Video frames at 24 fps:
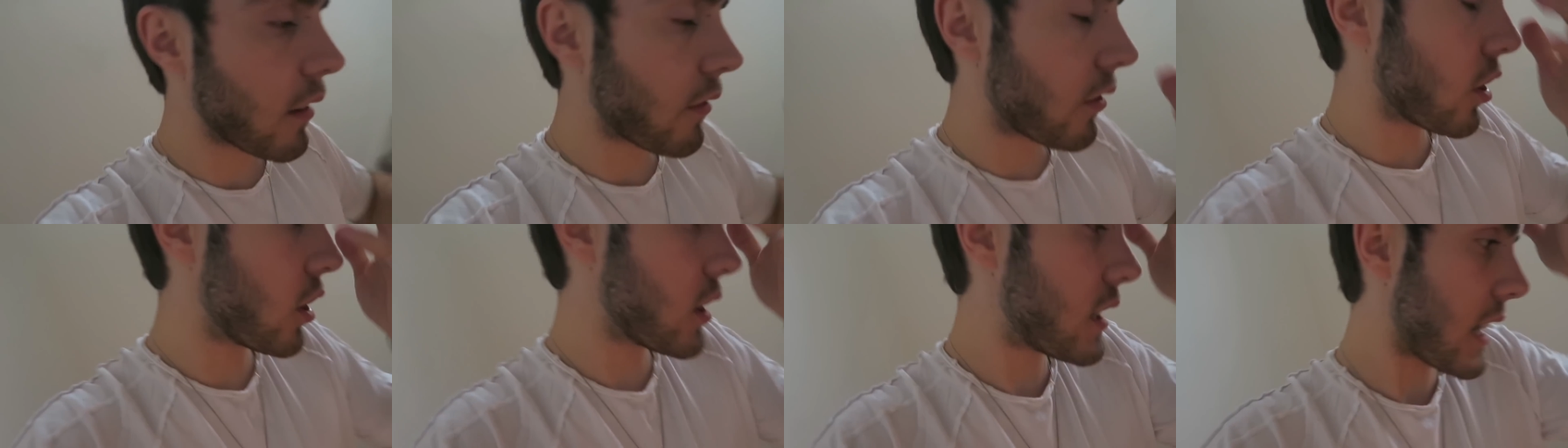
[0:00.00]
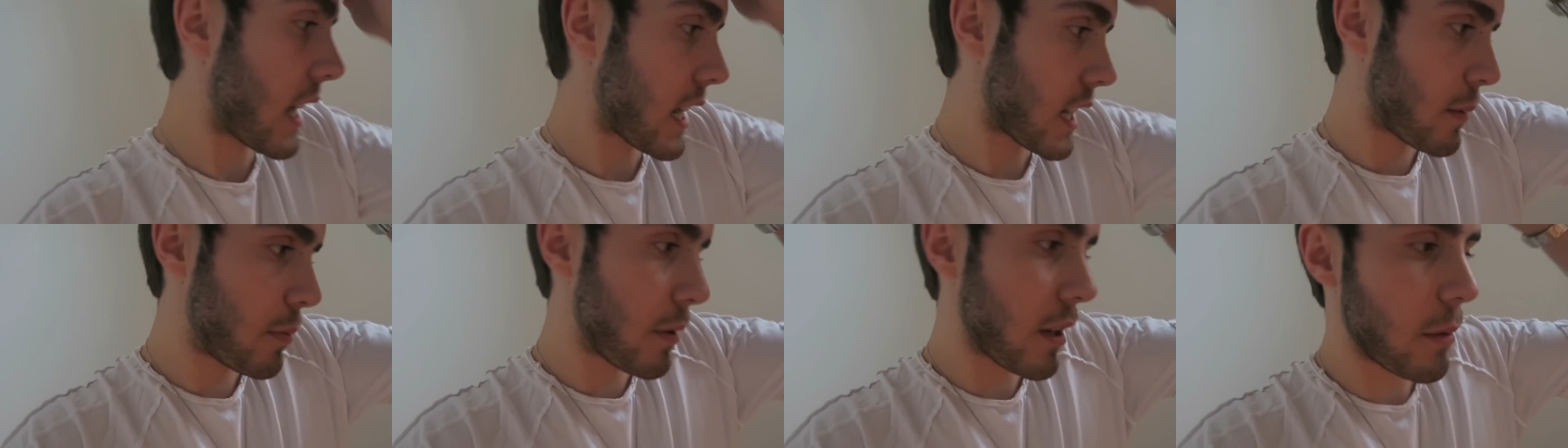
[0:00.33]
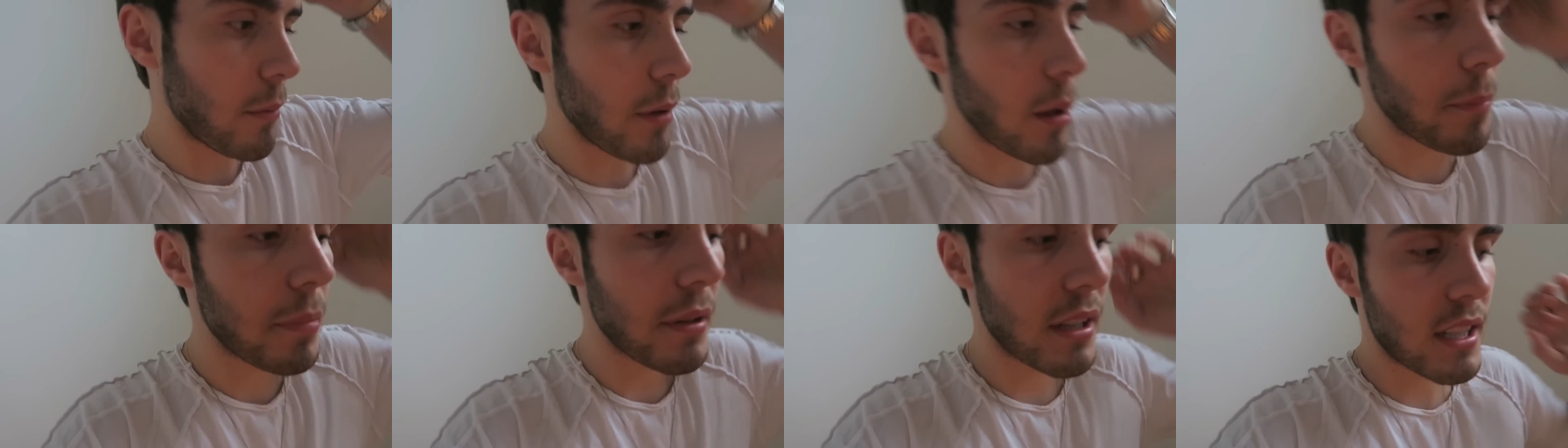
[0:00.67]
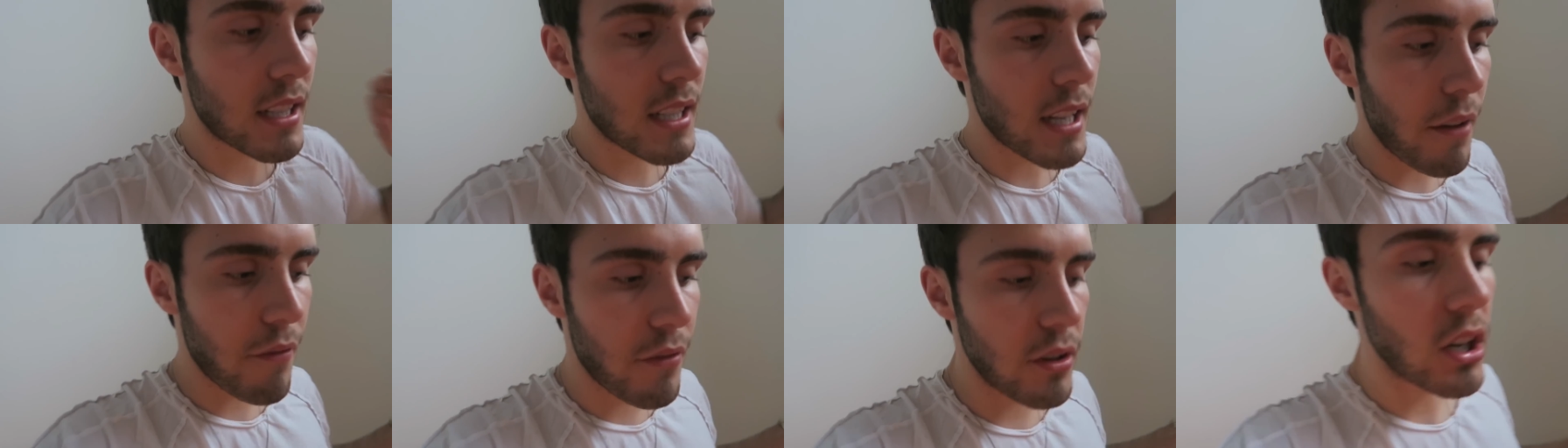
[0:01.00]
I've got a taxi picking me up at
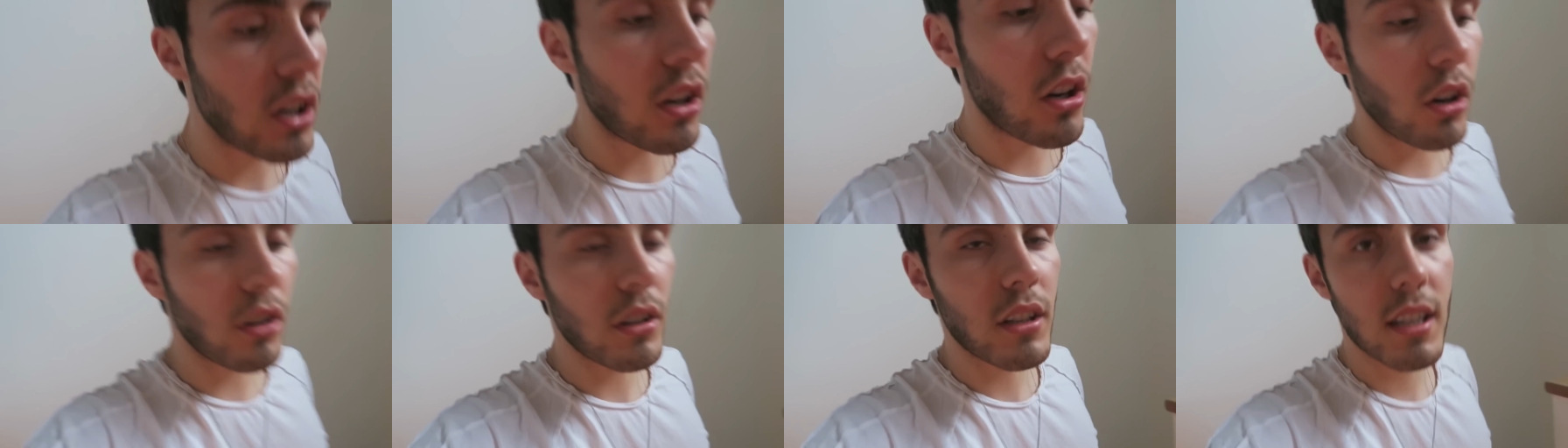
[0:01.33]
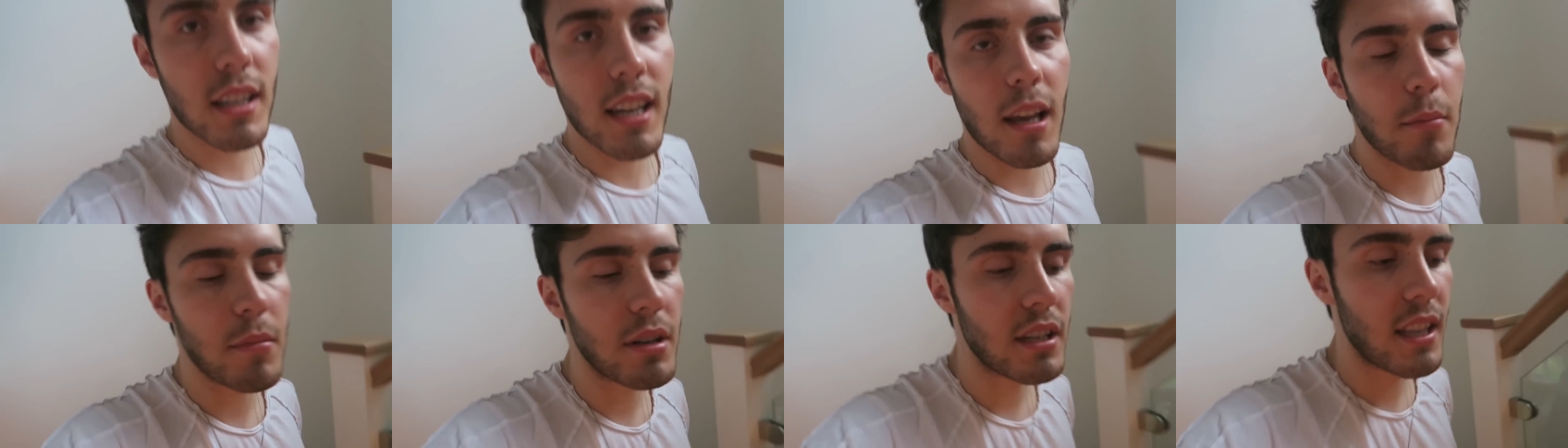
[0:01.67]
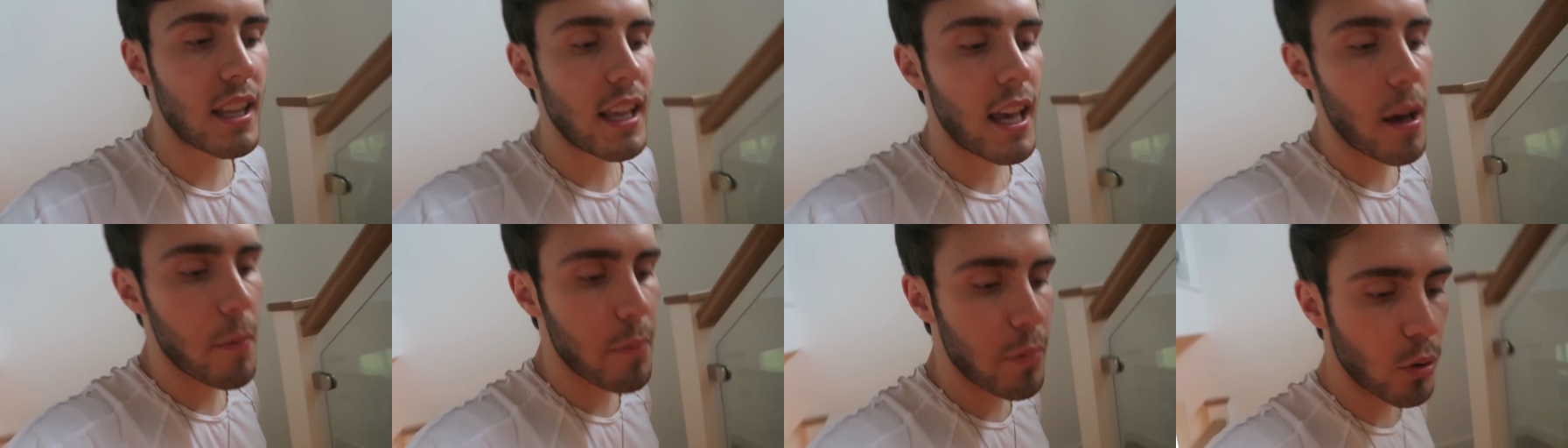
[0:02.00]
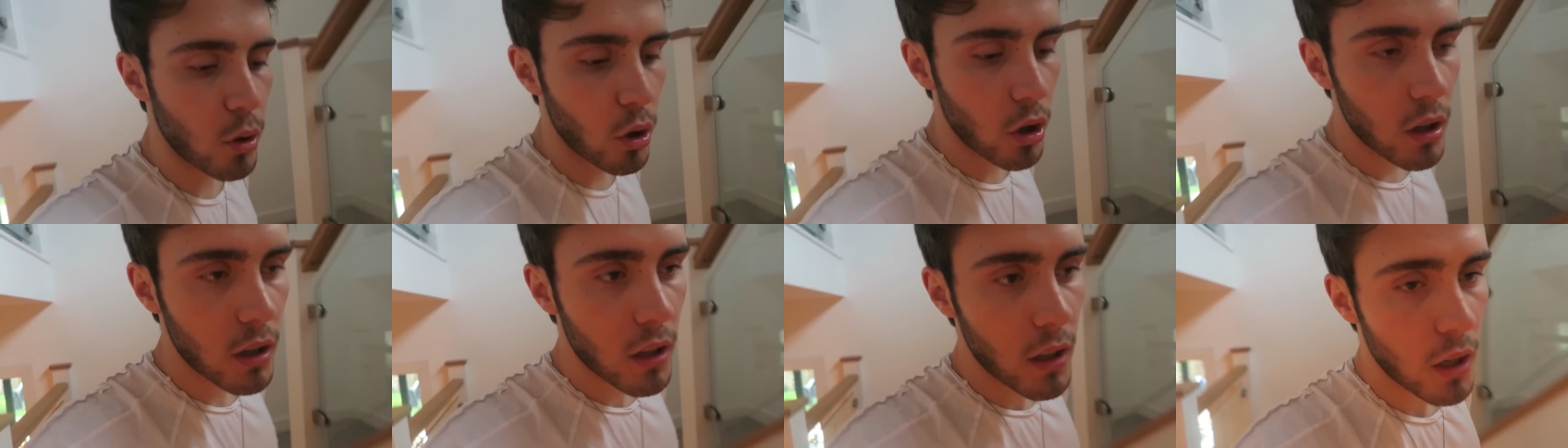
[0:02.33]
7 o'clock to take me to the
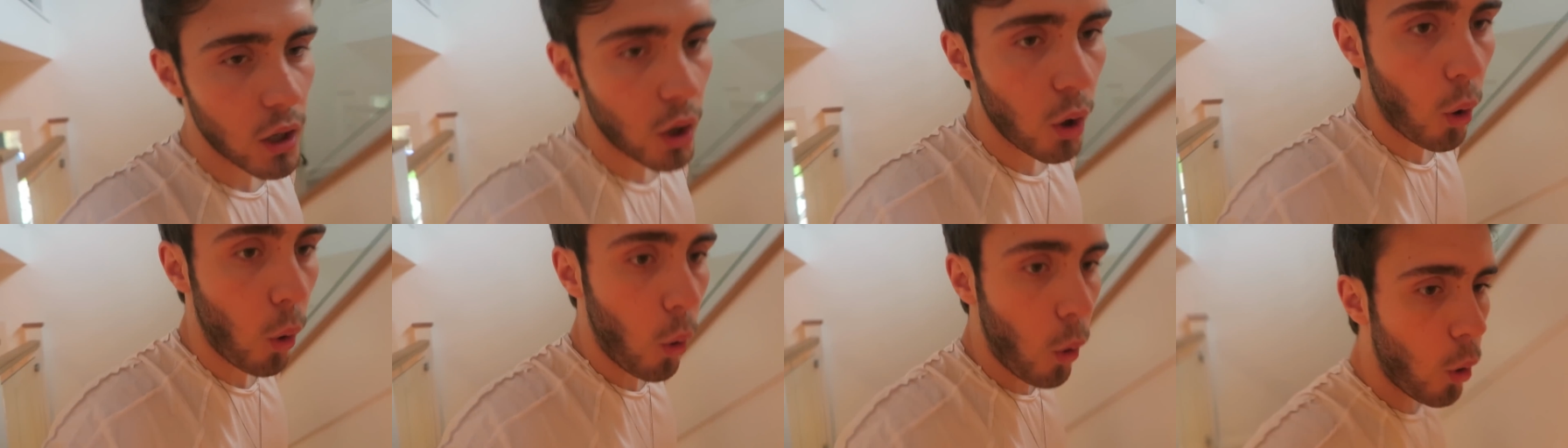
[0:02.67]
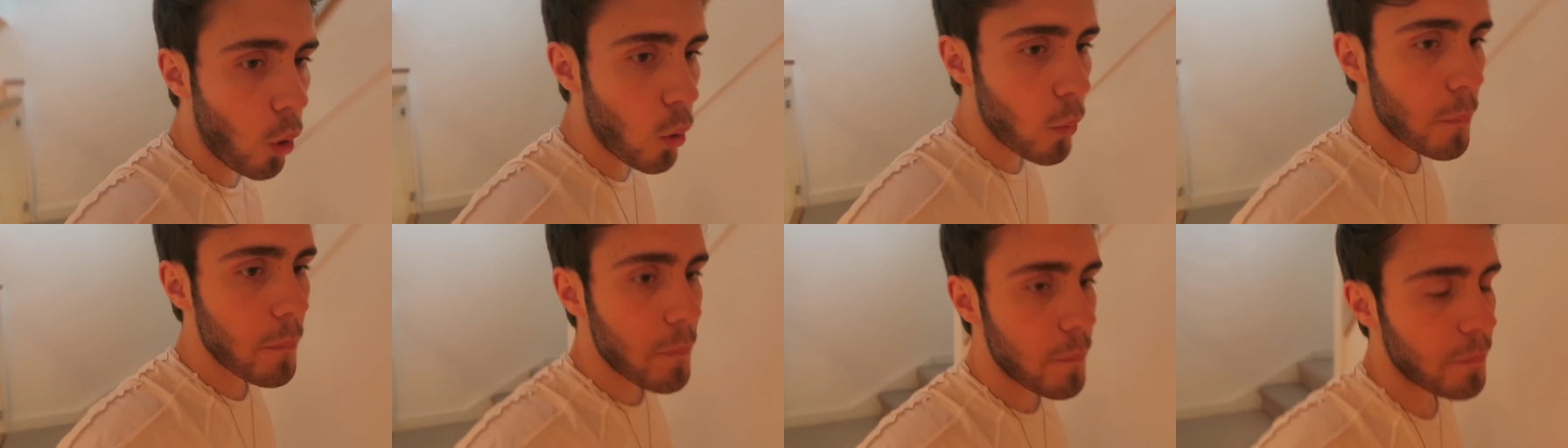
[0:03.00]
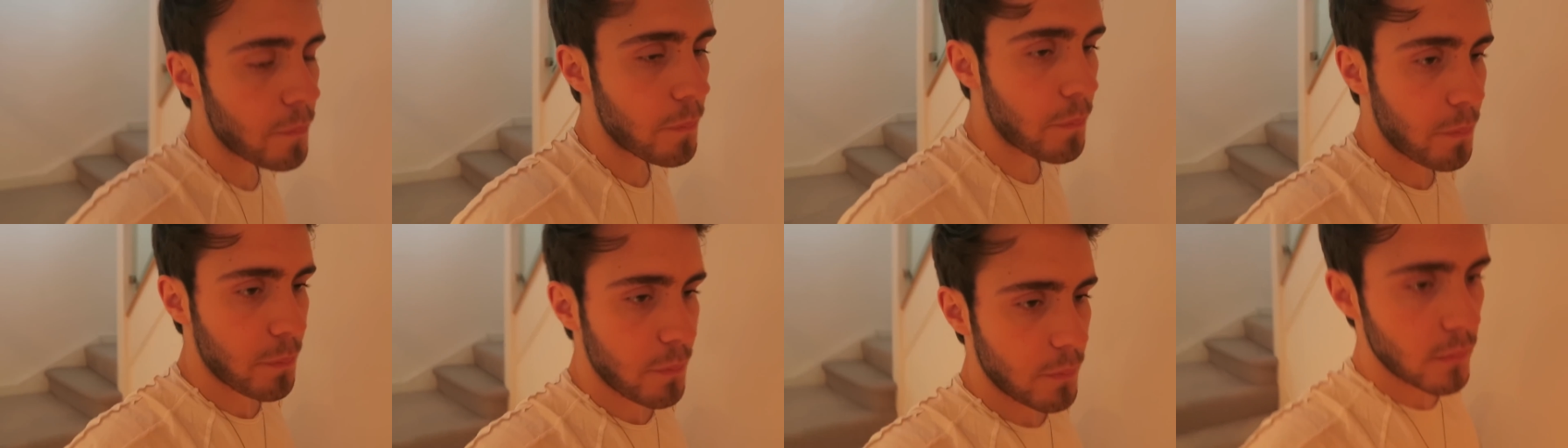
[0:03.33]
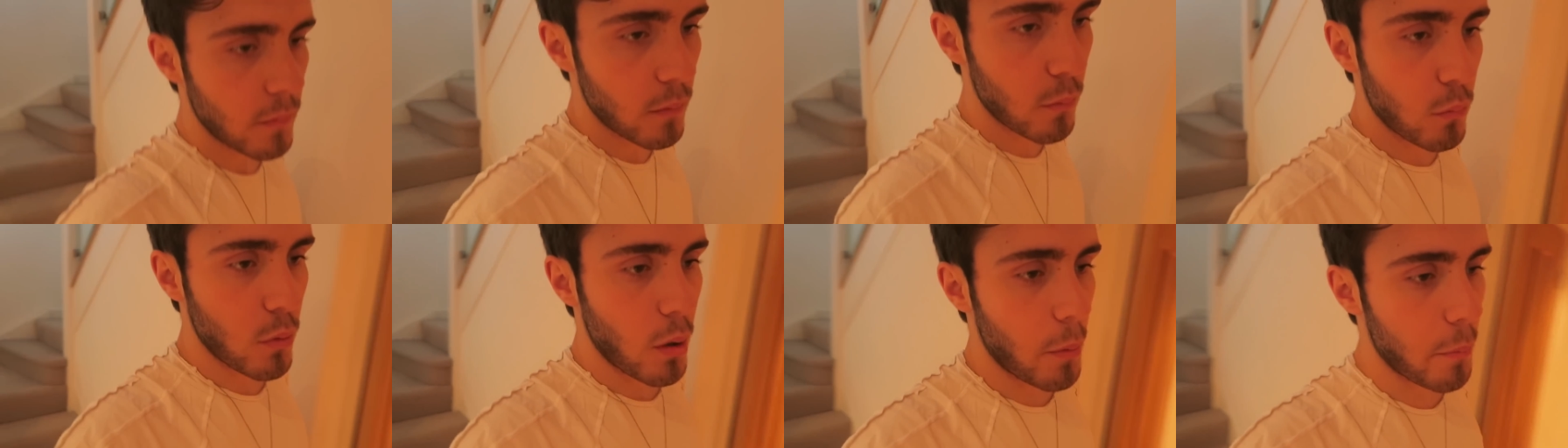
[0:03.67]
airport. Oh,
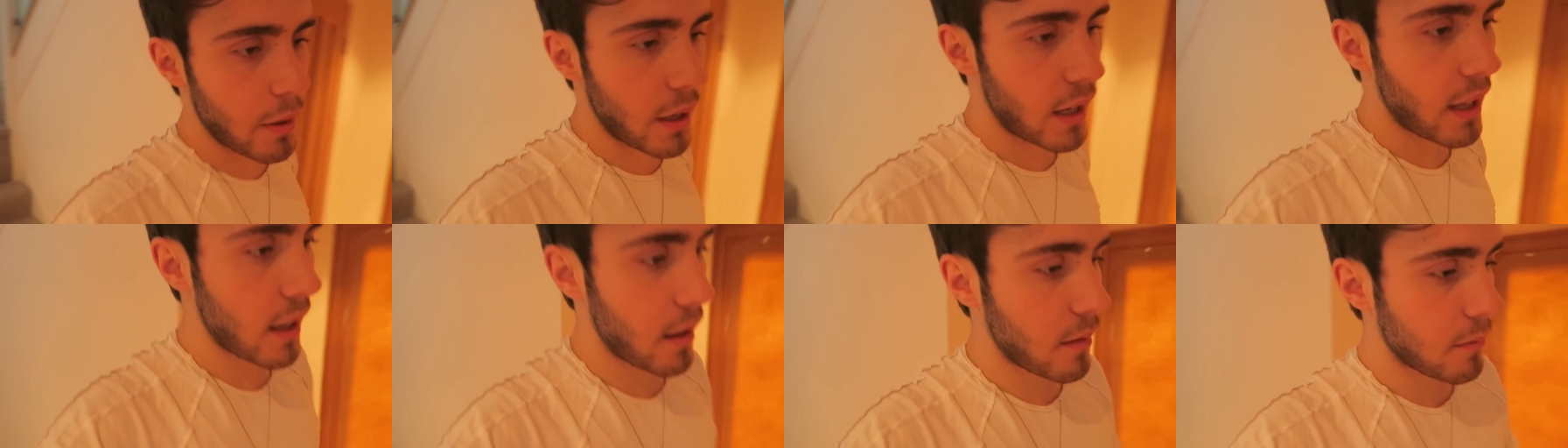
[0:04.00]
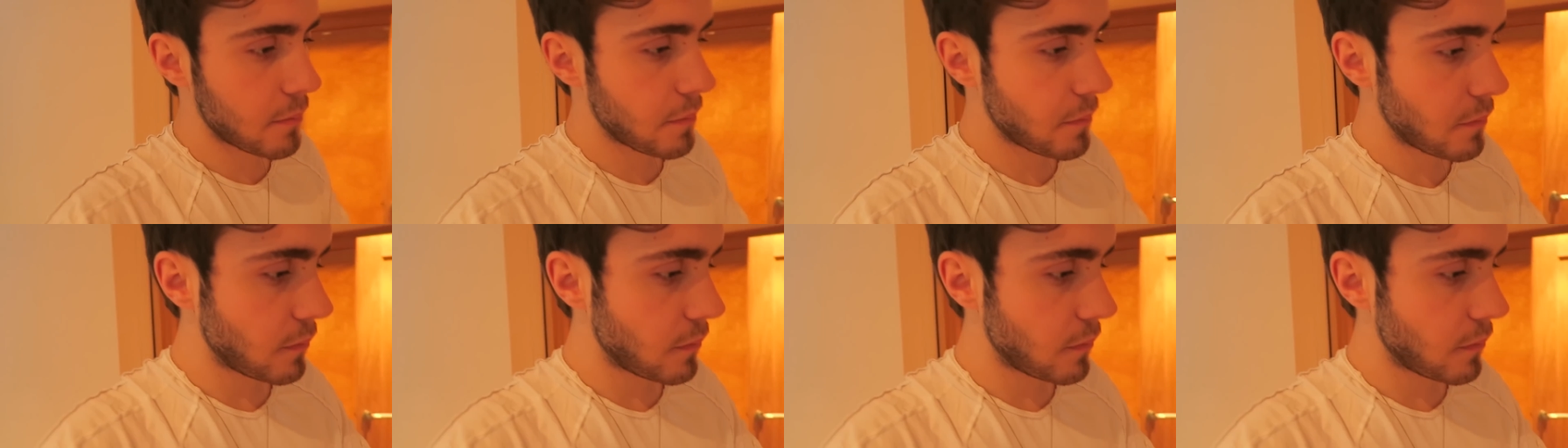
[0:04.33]
1 minute.